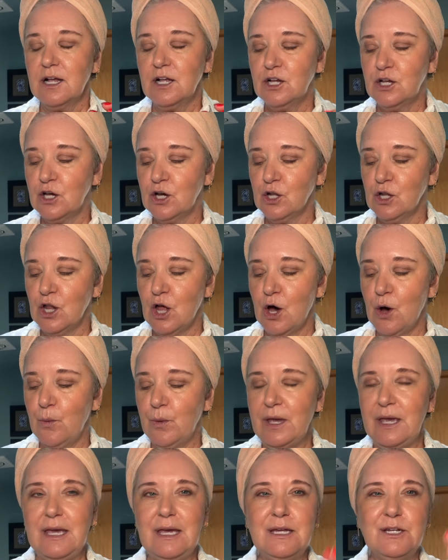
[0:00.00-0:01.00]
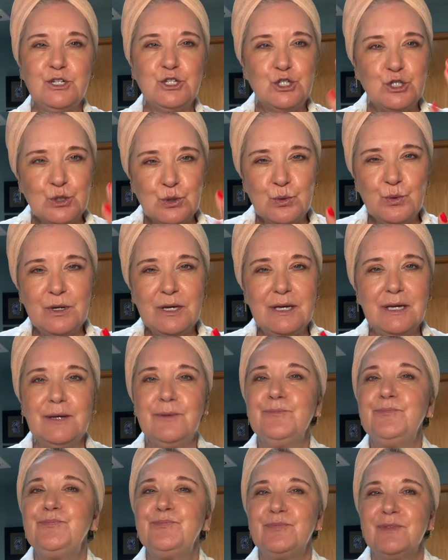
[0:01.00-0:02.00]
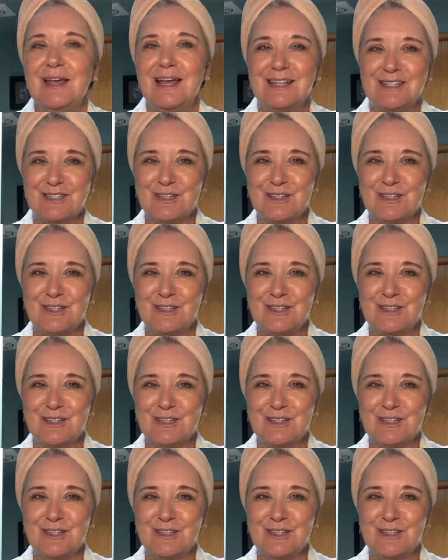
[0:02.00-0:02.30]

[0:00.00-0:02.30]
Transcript: glowy, dewy. It's a